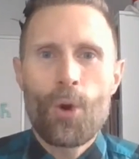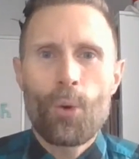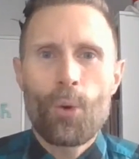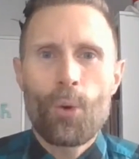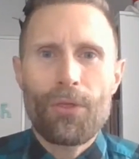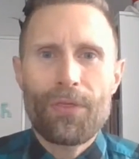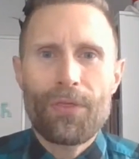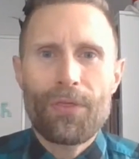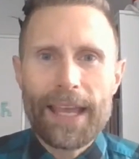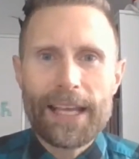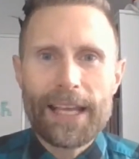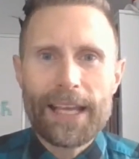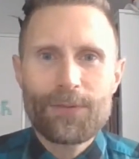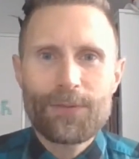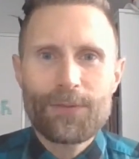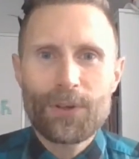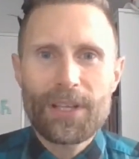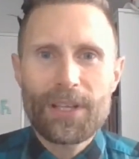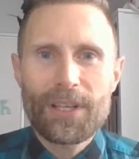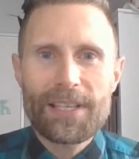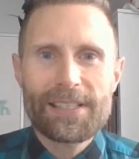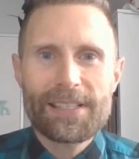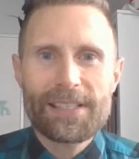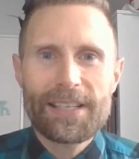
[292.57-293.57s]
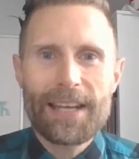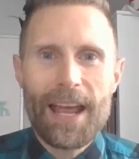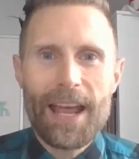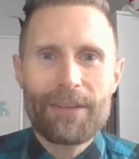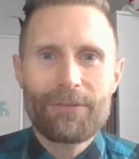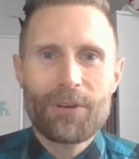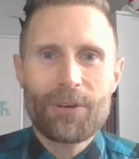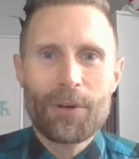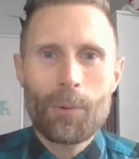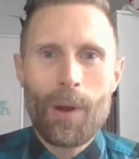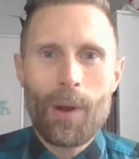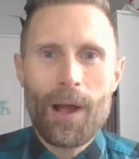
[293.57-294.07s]
Well, thanks for listening,
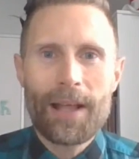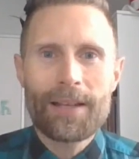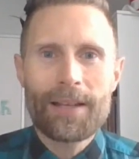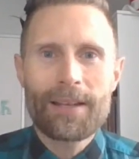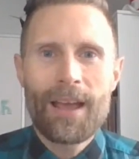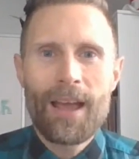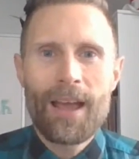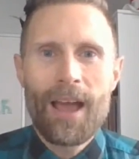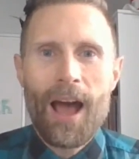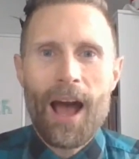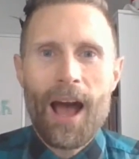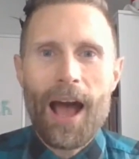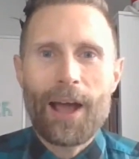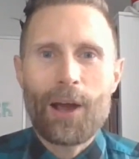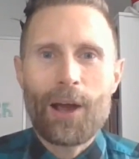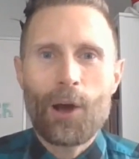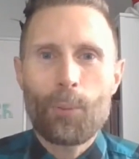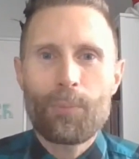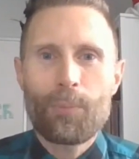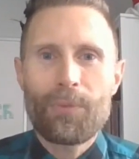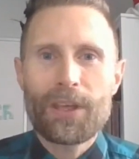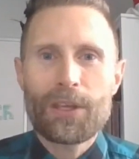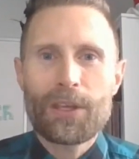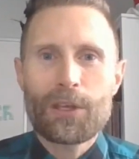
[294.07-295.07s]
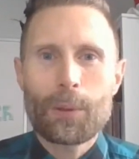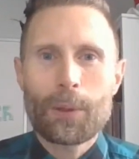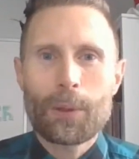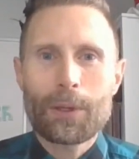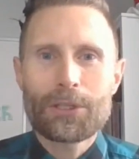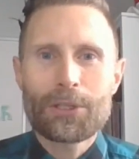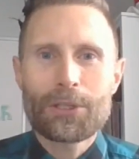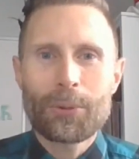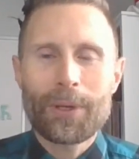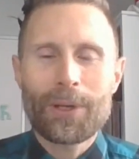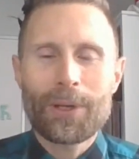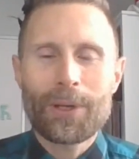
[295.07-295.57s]
everyone. I hope that you are
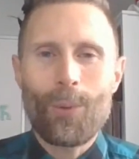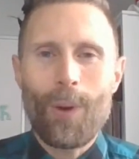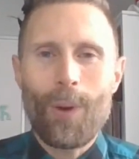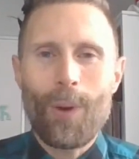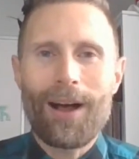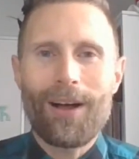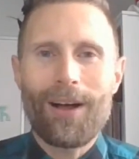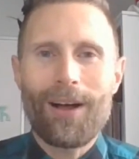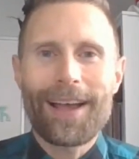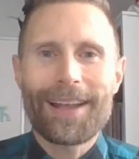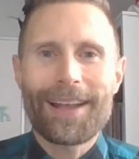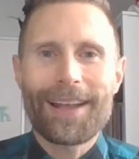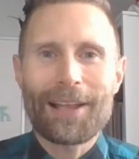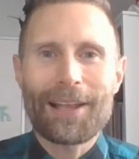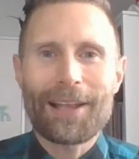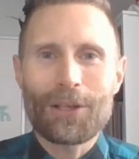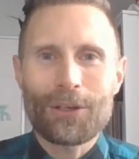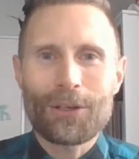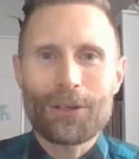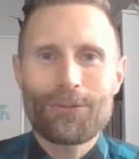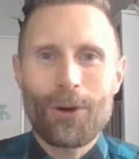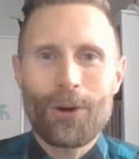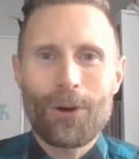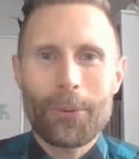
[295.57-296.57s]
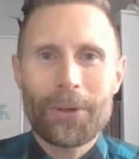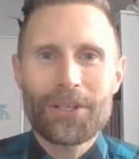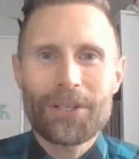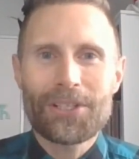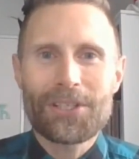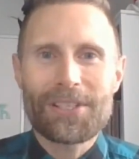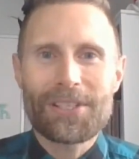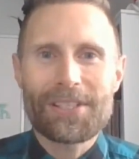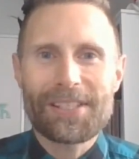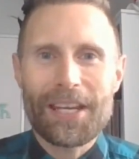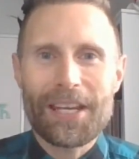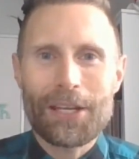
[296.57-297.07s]
doing well, and I look forward
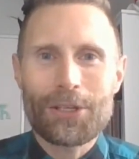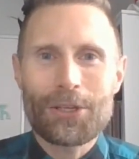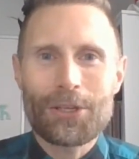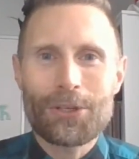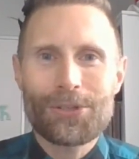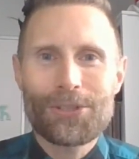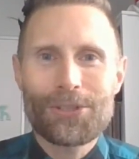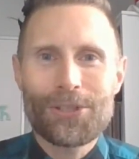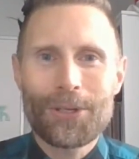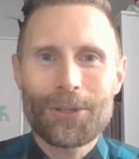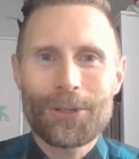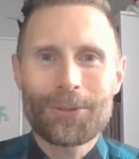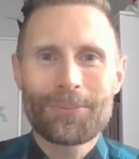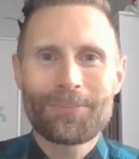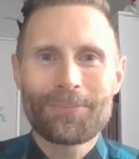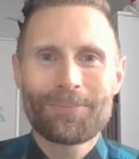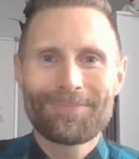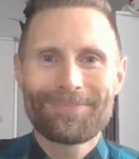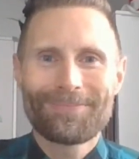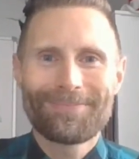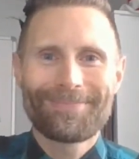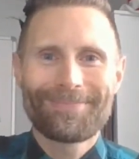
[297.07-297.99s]
to seeing you soon.